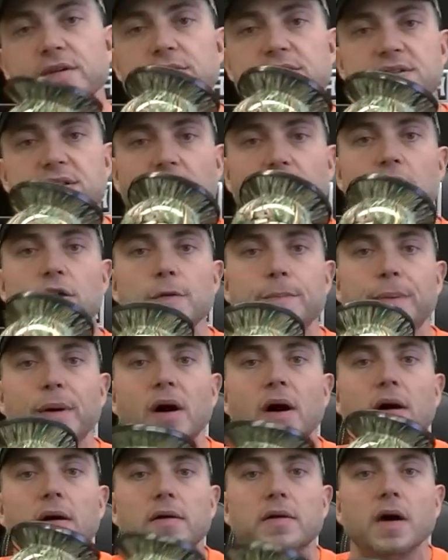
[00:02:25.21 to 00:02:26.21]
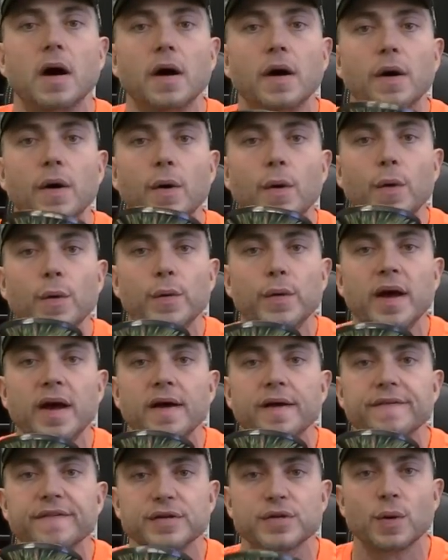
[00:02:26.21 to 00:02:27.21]
using the coupon code
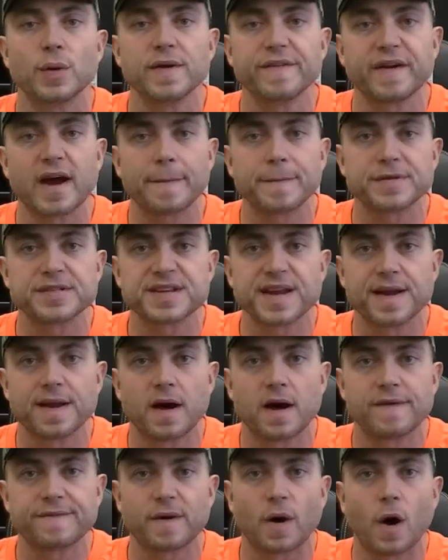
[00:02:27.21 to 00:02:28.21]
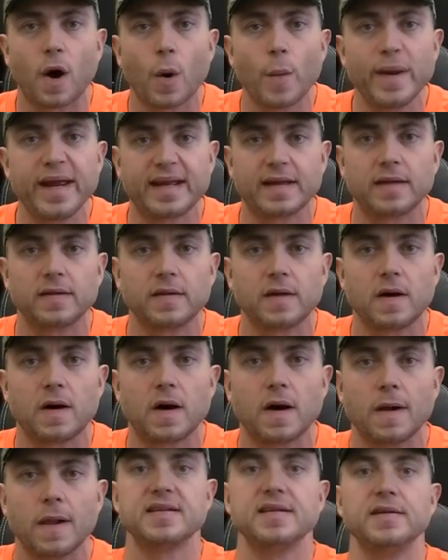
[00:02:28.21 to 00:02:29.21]
for 25% off all weekend
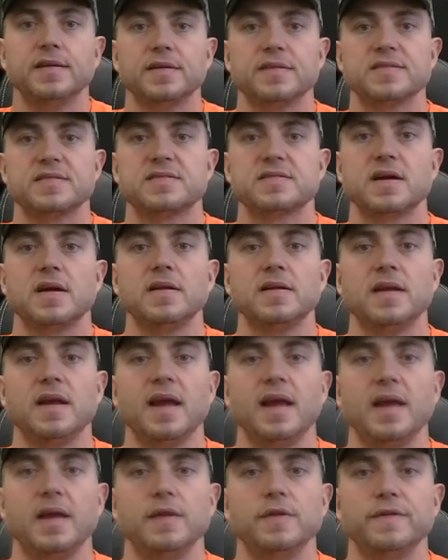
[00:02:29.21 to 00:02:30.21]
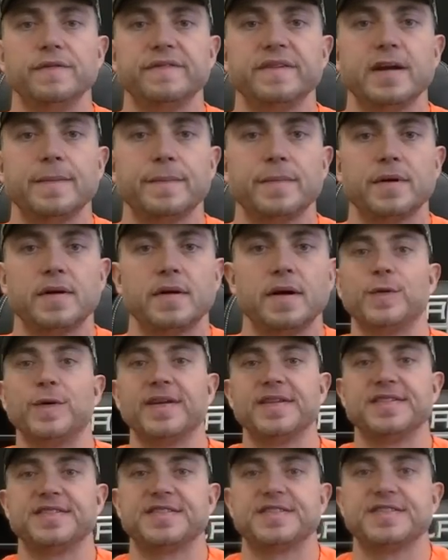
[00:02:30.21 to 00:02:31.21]
long till Sunday, November
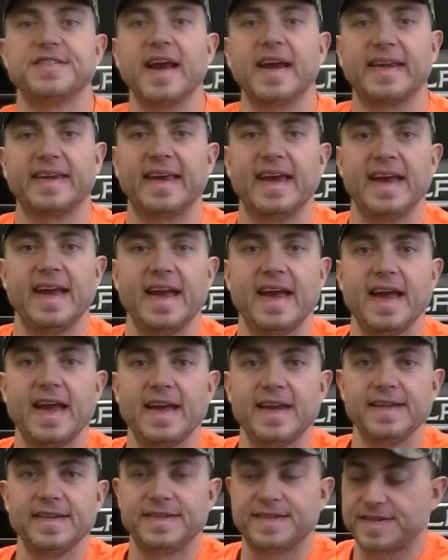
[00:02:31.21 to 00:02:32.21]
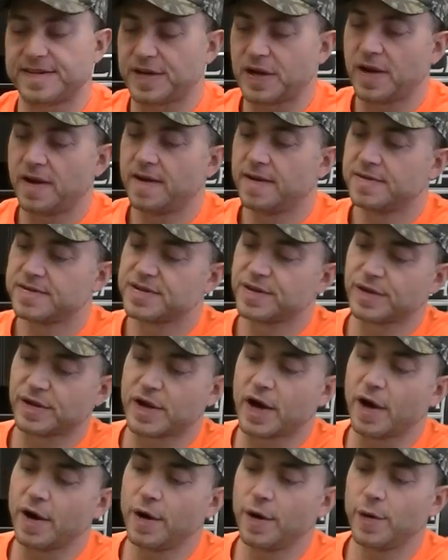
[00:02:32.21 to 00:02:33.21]
22nd. So the
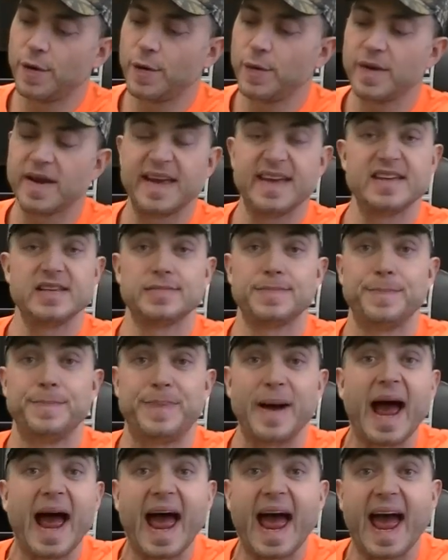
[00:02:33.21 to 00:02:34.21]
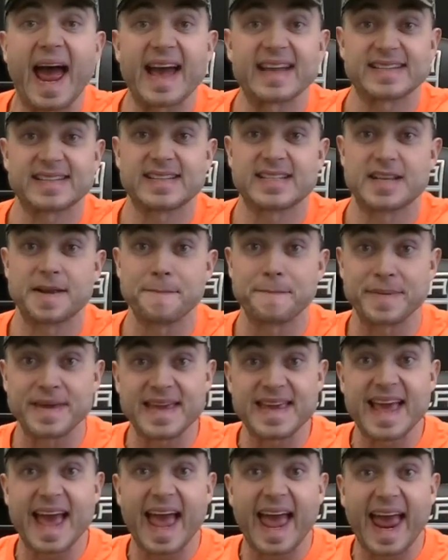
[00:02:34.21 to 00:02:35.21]
code is BASS,
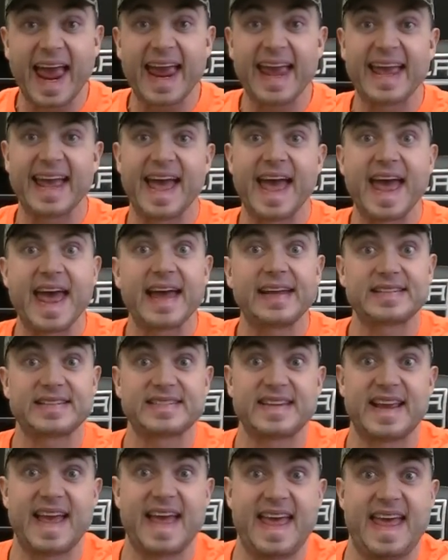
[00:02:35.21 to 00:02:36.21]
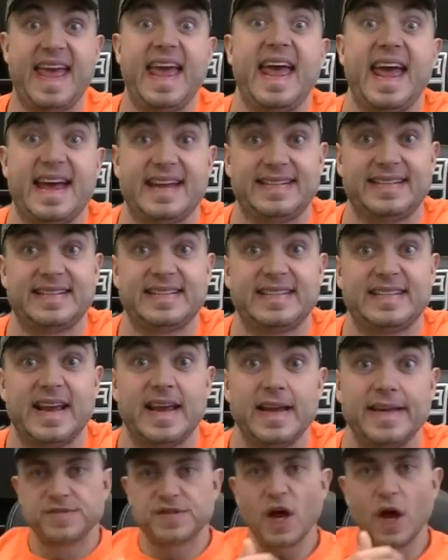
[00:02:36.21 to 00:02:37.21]

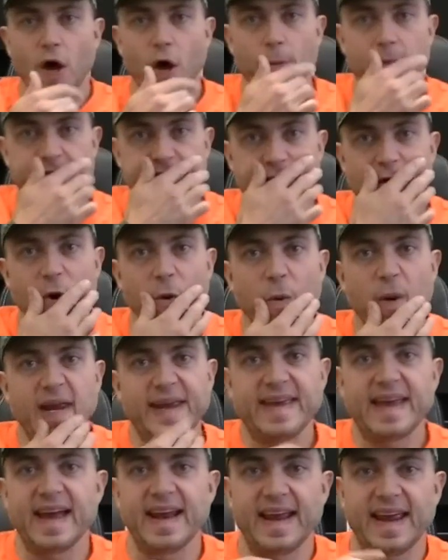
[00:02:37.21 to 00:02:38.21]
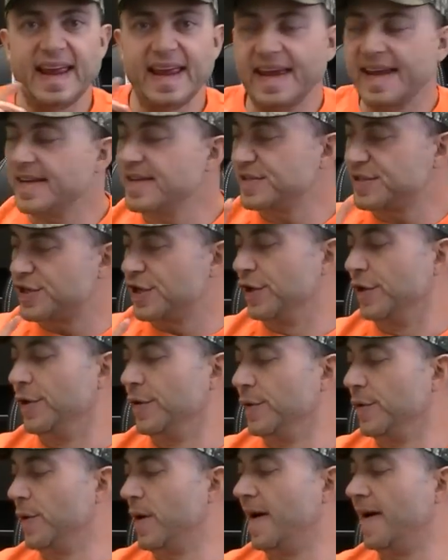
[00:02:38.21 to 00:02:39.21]
B-A-S-S. So before we get into